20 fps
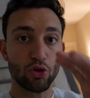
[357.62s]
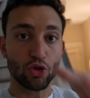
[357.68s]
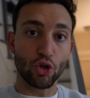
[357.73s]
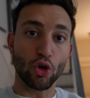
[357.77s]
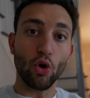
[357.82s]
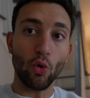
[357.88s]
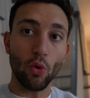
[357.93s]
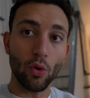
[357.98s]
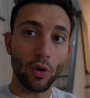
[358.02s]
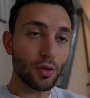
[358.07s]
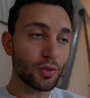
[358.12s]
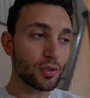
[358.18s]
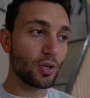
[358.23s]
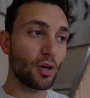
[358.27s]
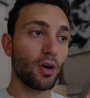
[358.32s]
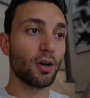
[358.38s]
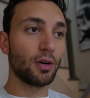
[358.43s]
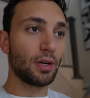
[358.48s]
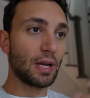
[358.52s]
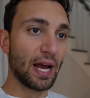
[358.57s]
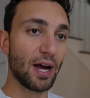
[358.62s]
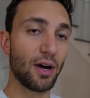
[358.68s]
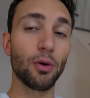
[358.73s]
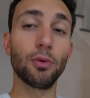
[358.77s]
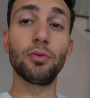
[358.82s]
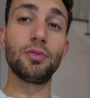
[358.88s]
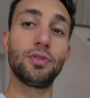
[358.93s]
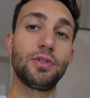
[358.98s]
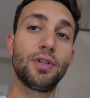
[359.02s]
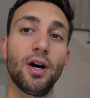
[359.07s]
Chores are
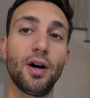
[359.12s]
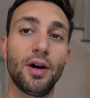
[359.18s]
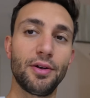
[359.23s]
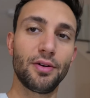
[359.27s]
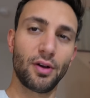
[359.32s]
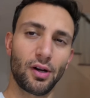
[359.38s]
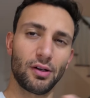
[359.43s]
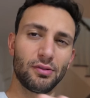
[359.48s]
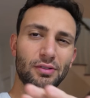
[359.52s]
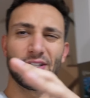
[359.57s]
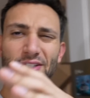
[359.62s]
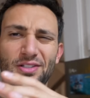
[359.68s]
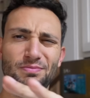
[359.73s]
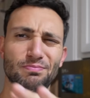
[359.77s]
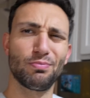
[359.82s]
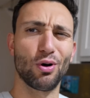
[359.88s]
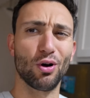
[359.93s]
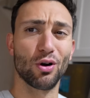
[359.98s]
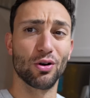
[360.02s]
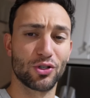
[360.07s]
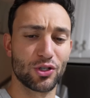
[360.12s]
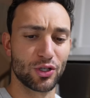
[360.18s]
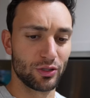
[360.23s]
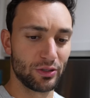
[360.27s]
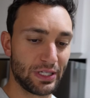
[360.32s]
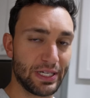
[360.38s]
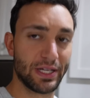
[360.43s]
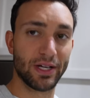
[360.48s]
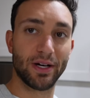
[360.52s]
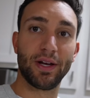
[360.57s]
now done, or at least
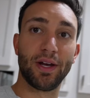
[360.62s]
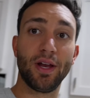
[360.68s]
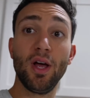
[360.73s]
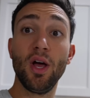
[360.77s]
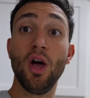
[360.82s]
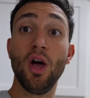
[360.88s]
partially done.